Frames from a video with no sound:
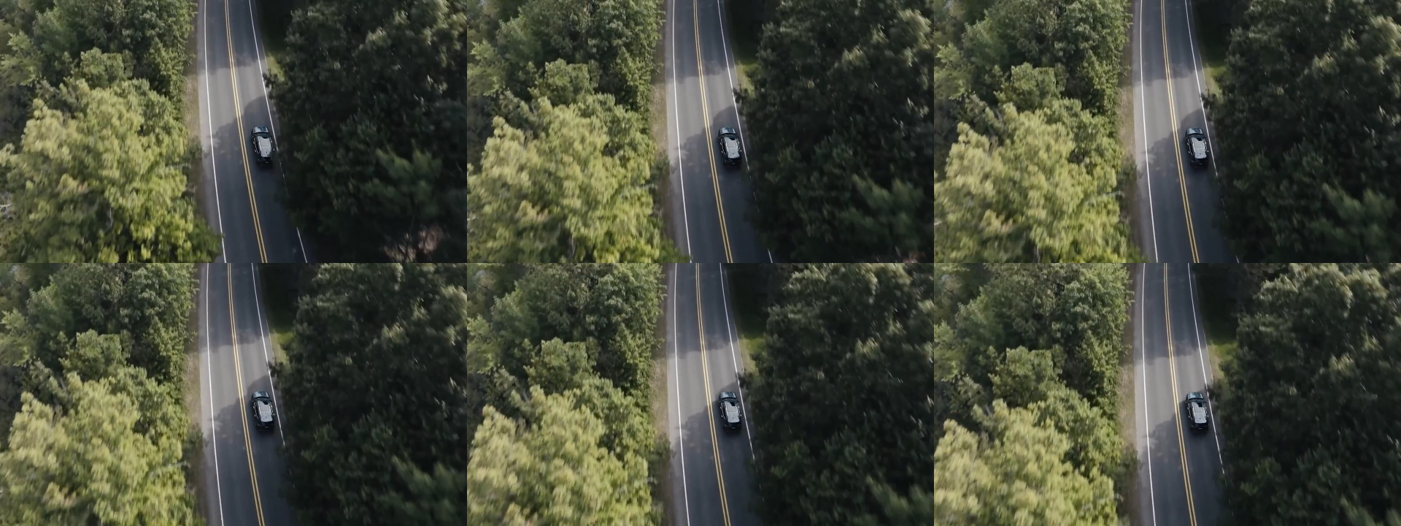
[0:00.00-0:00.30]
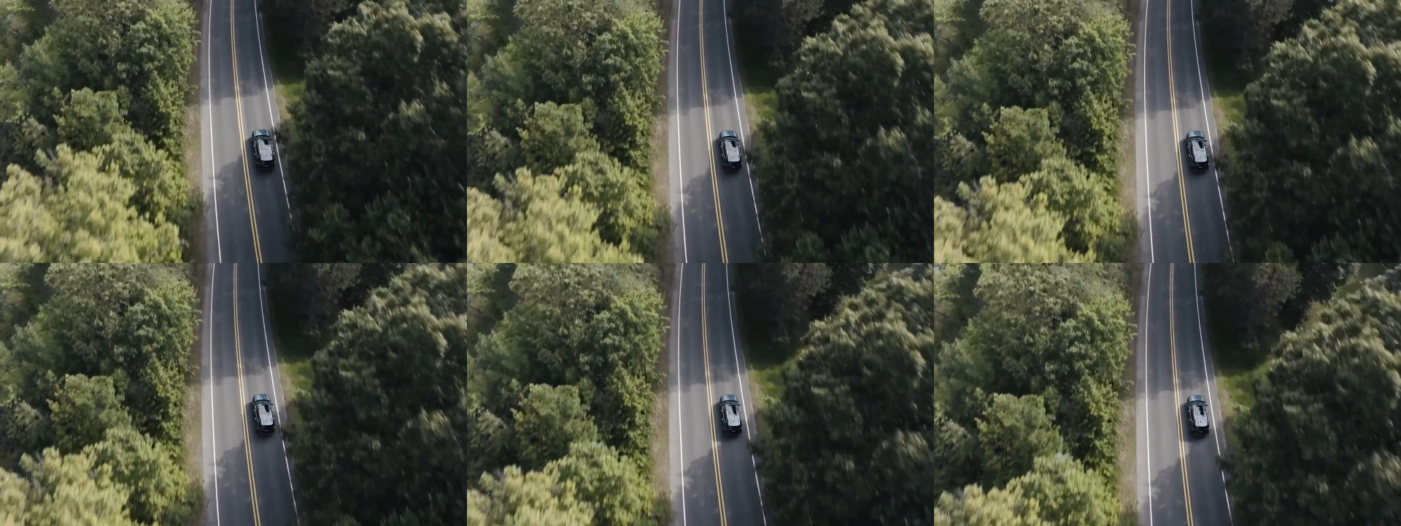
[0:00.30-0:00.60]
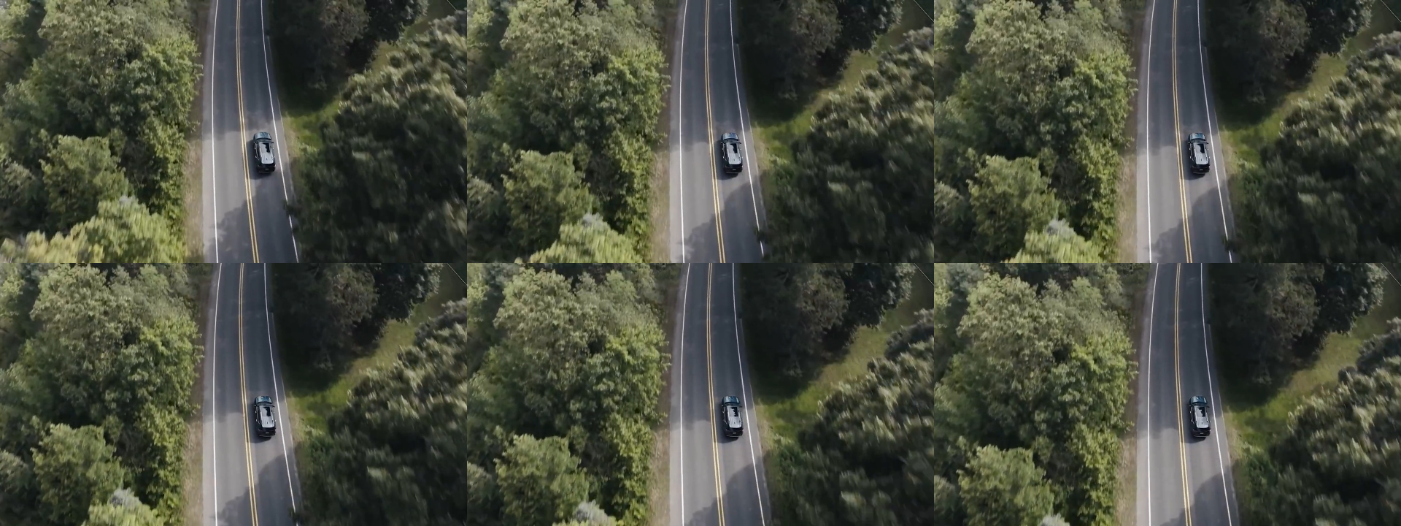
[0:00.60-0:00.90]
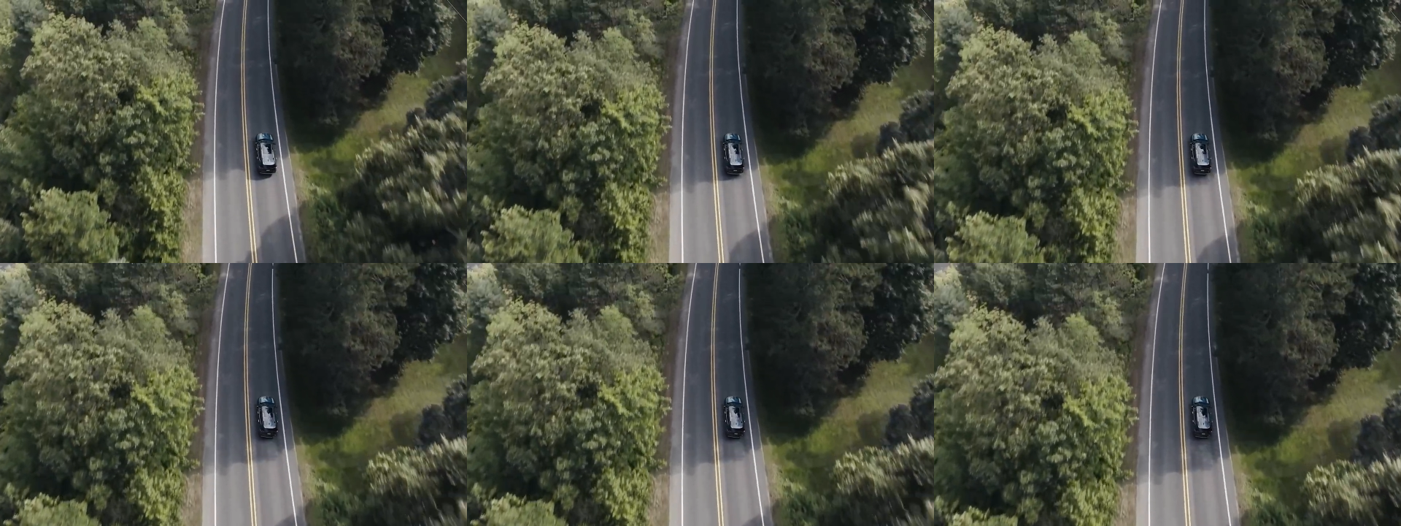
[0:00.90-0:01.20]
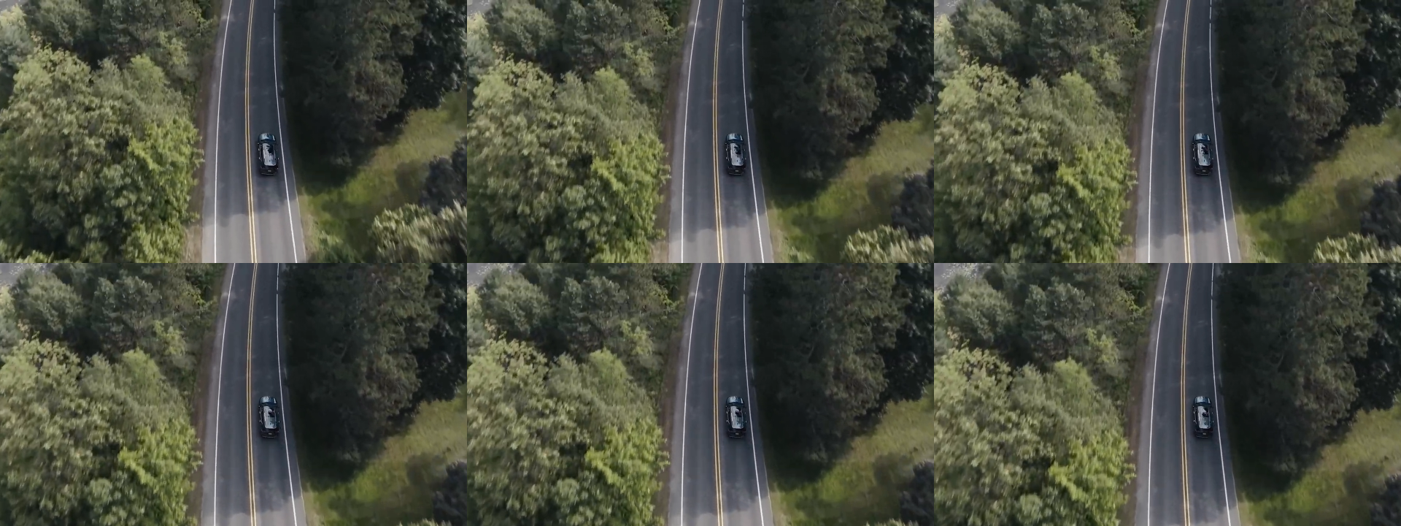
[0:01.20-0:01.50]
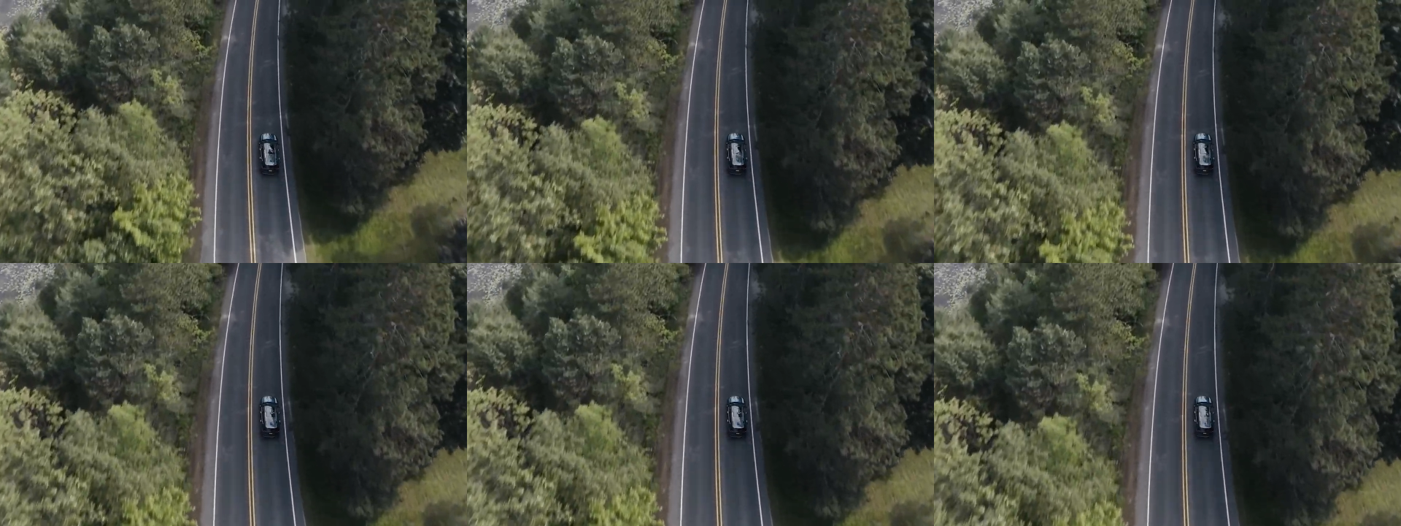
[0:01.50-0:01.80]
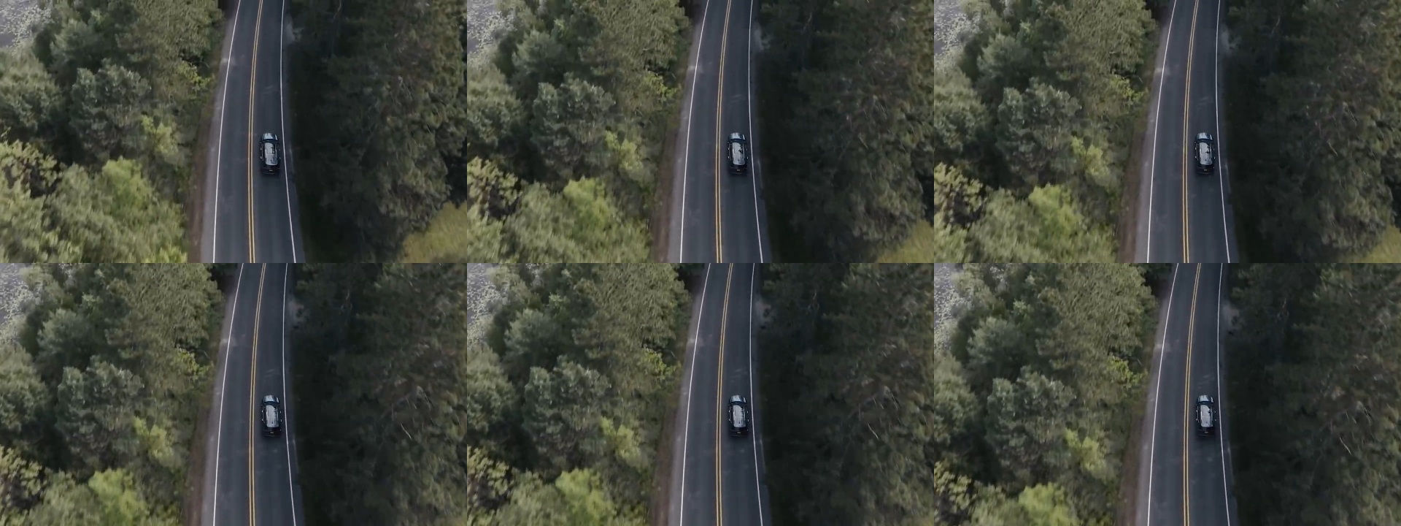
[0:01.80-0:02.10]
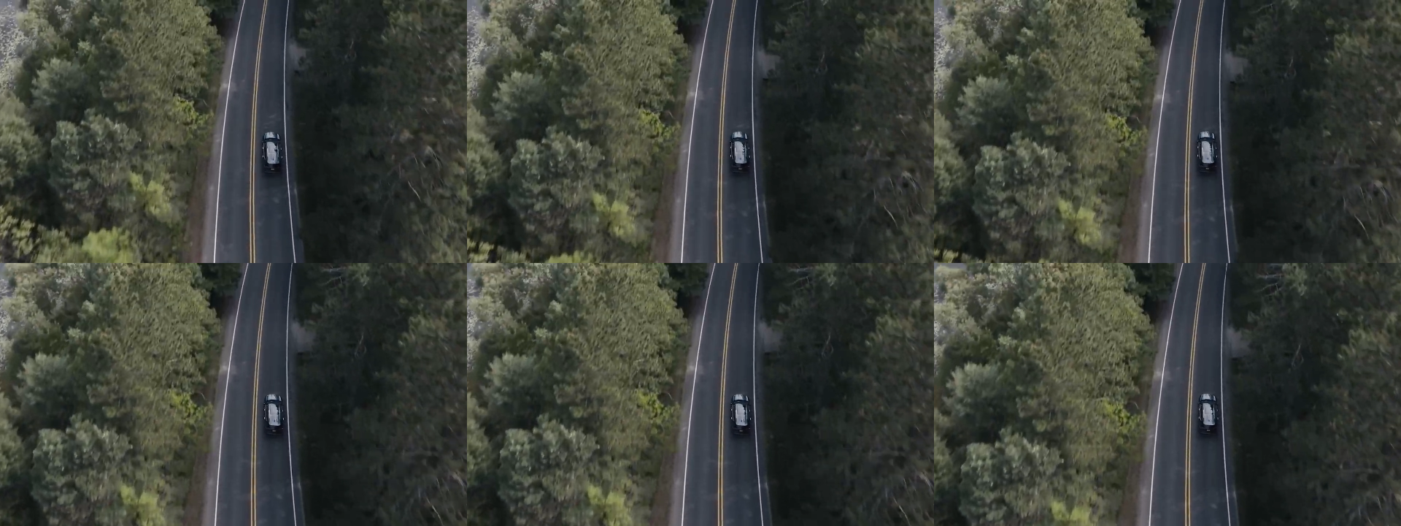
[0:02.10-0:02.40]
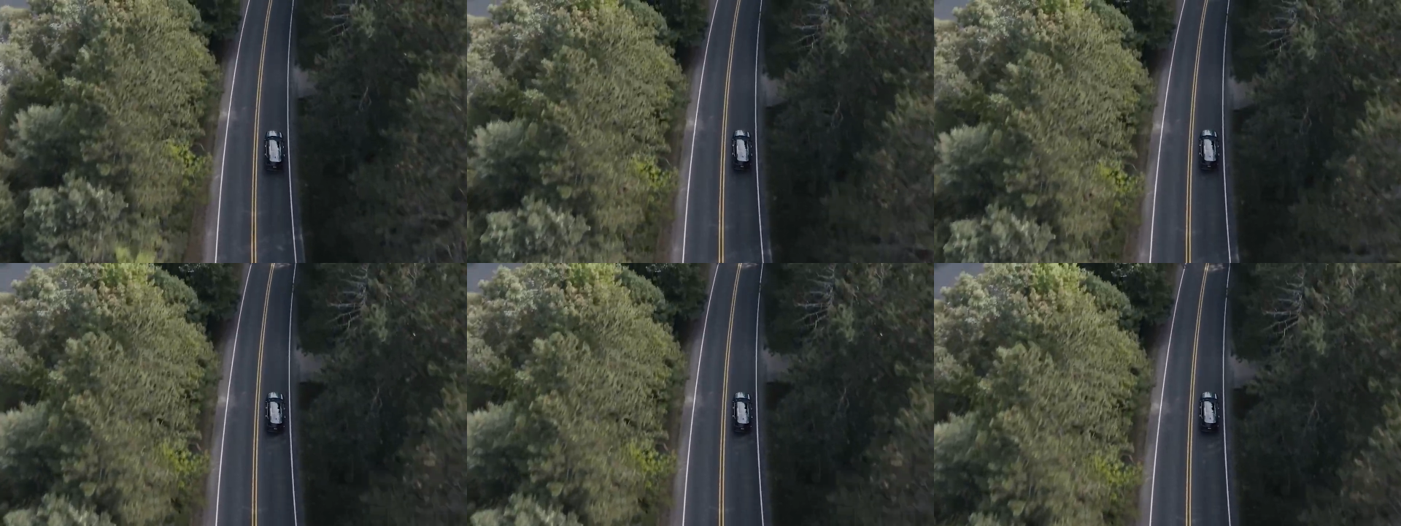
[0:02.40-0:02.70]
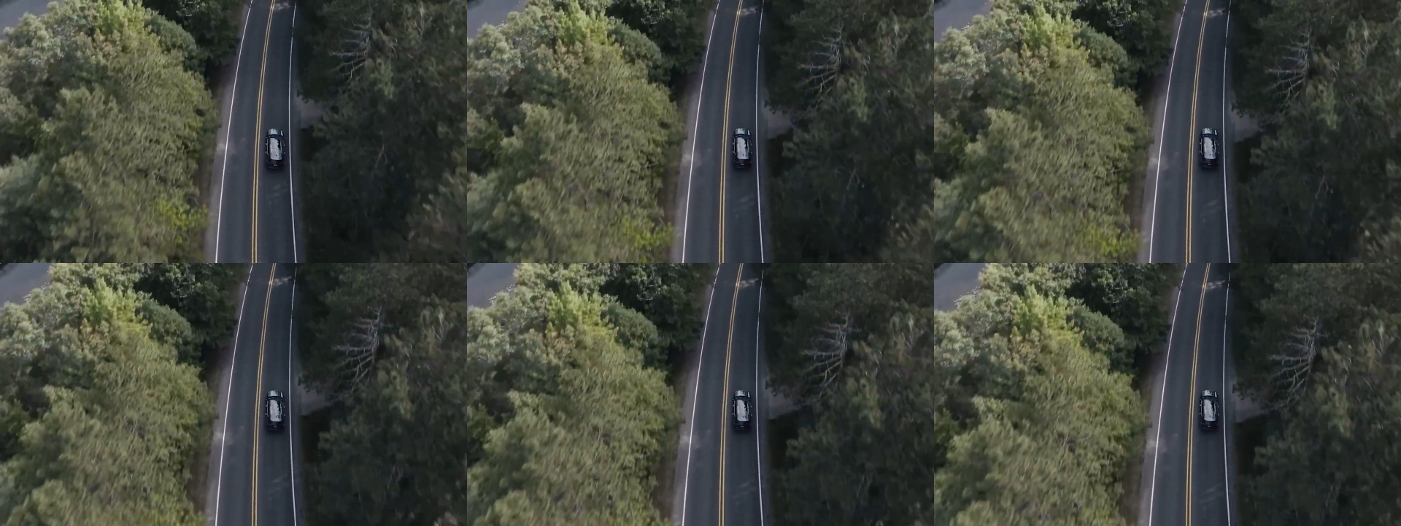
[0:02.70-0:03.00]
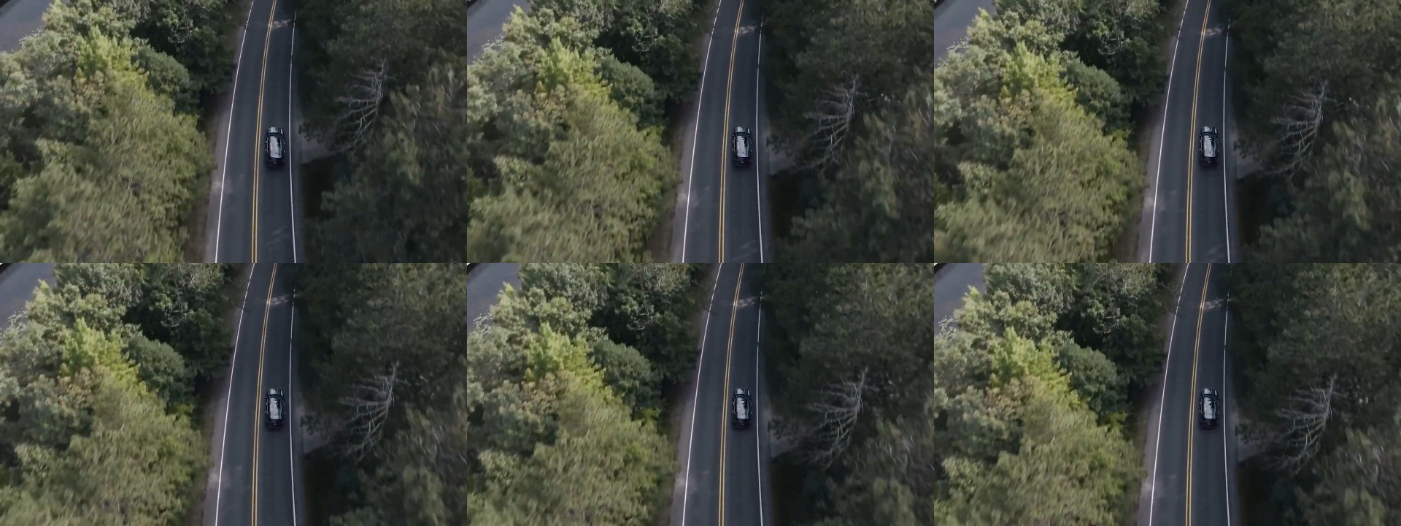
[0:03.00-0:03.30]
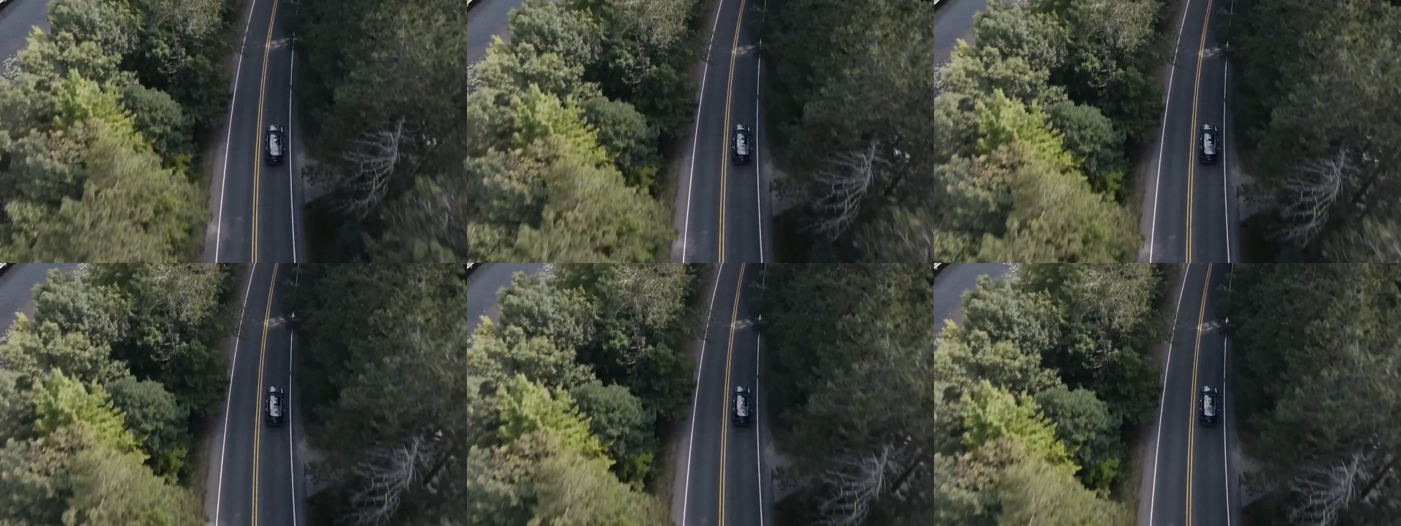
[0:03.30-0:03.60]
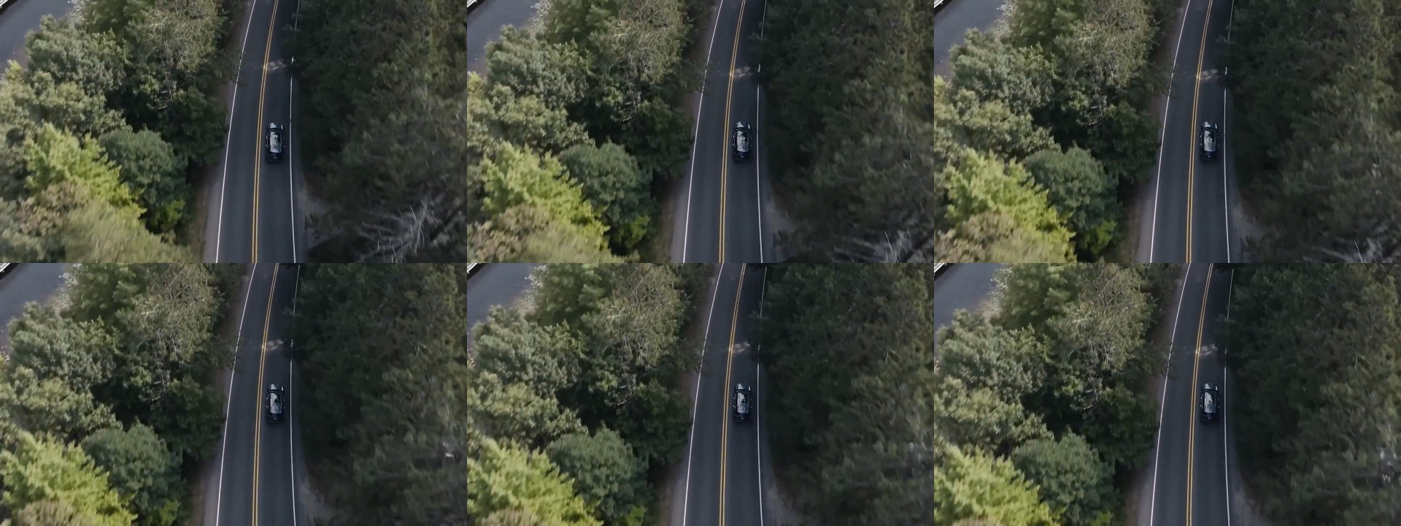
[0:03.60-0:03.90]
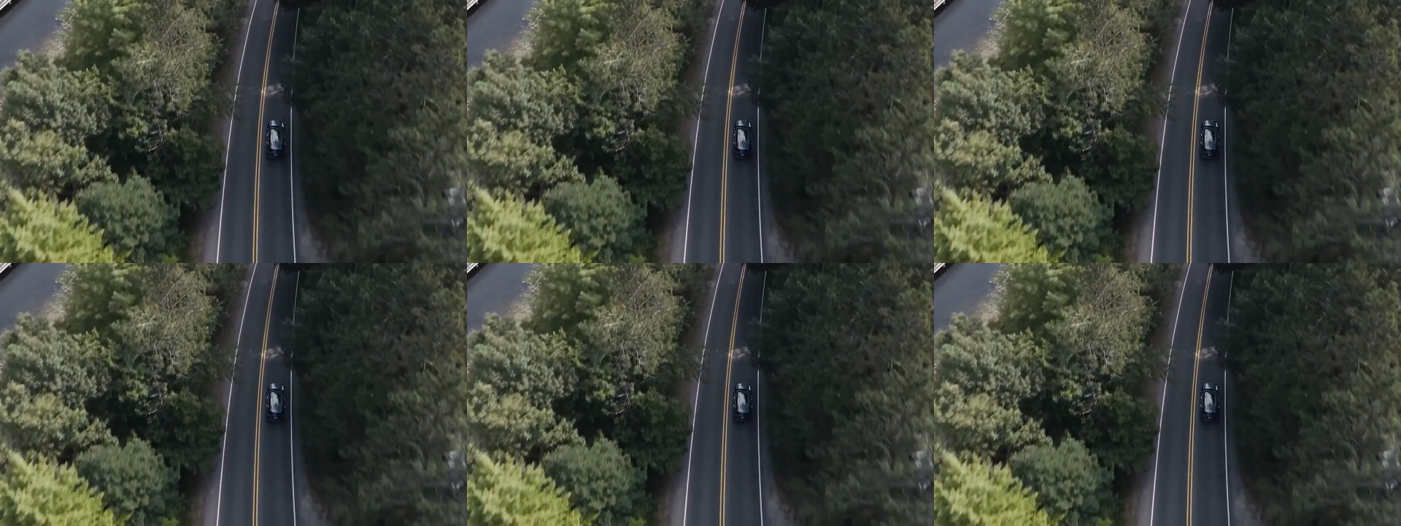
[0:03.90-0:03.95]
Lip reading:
No face is visible, so there are no lips to read.